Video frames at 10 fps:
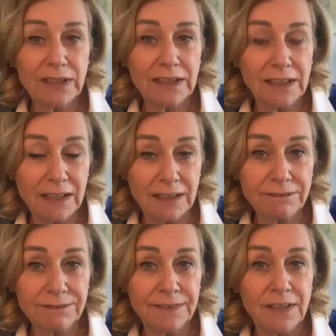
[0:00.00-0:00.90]
enough,
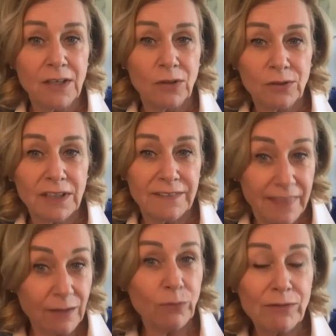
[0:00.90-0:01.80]

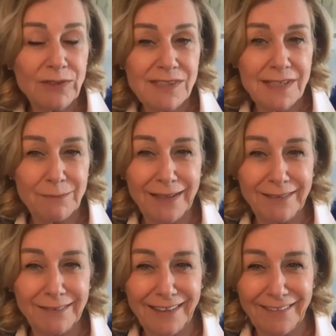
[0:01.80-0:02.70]
then we will step
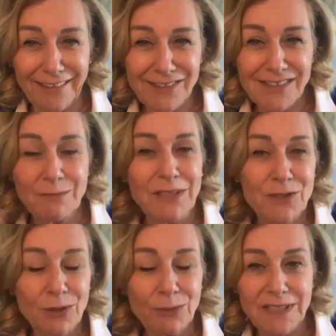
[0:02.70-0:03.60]
out. Now, there's some
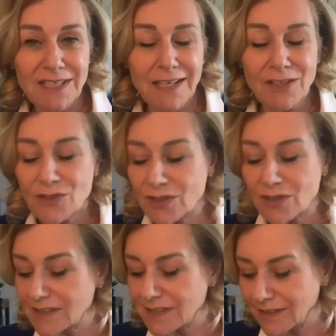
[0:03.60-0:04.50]

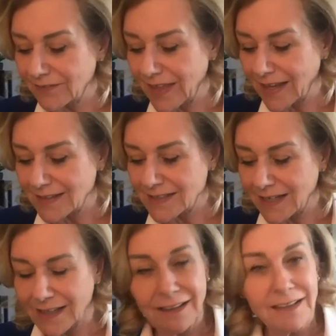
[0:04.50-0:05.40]
interpretations of that
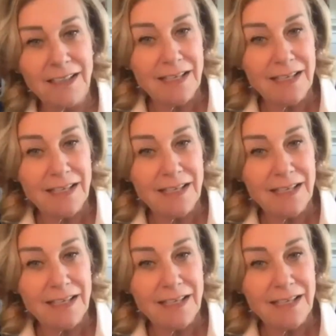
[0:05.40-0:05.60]
data.